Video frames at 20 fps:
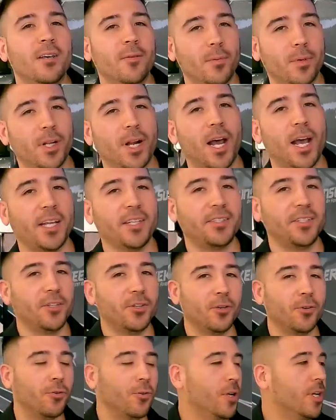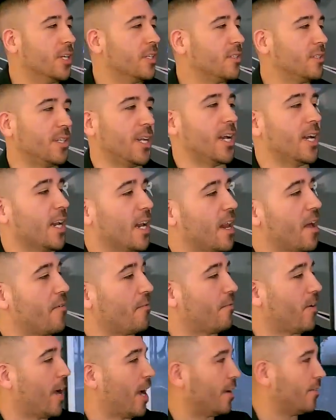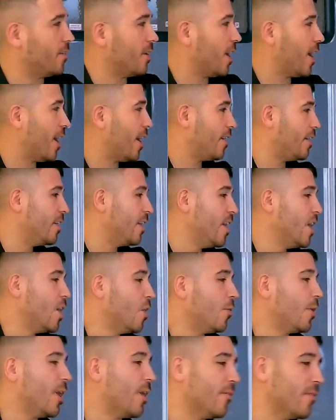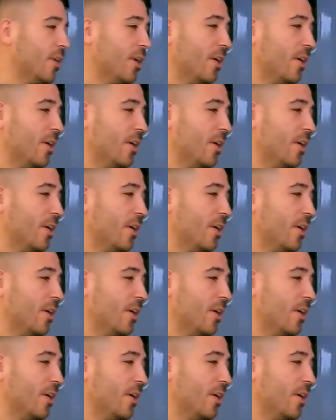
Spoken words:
but I do, standing at 5'9". We have